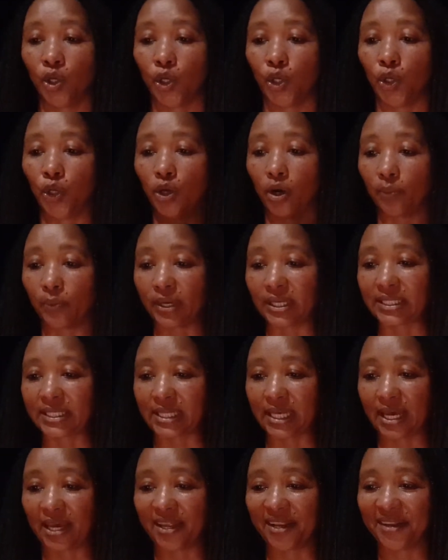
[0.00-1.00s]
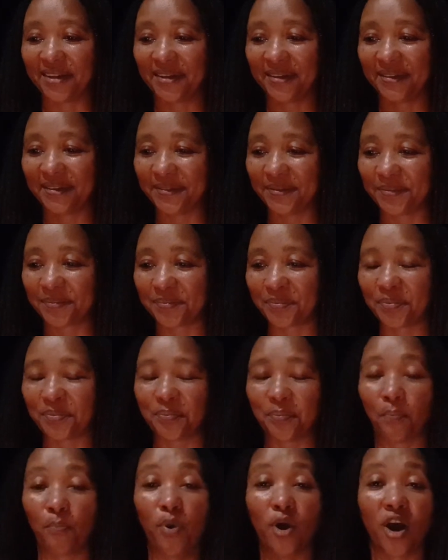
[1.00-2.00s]
Number 10,
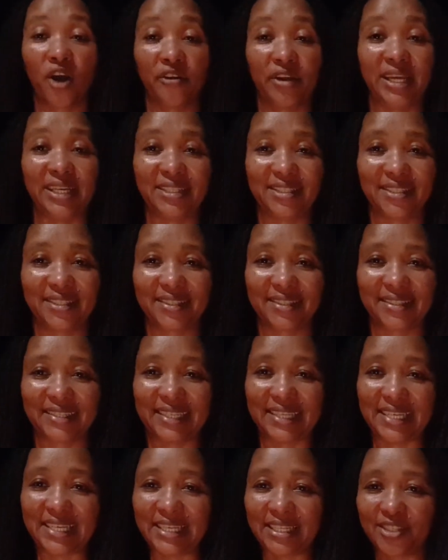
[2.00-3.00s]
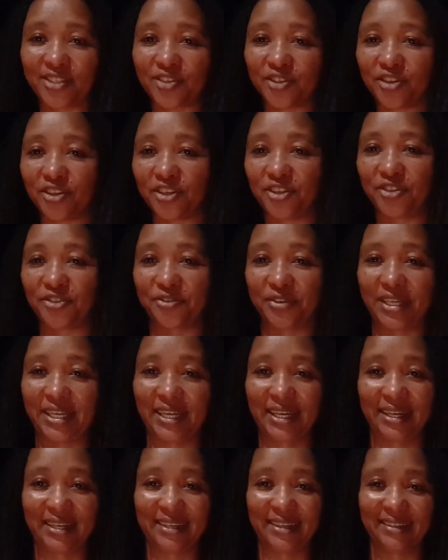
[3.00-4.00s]
porridge. Eat or
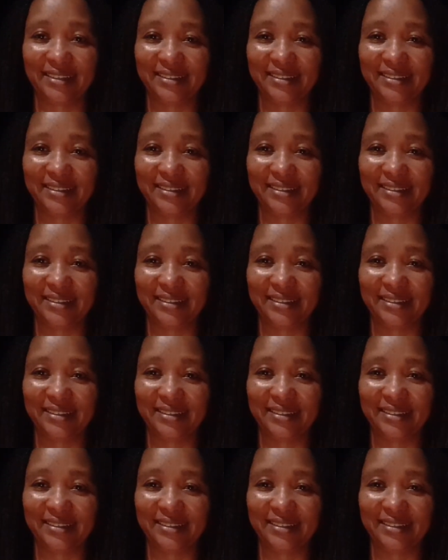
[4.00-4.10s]
drink.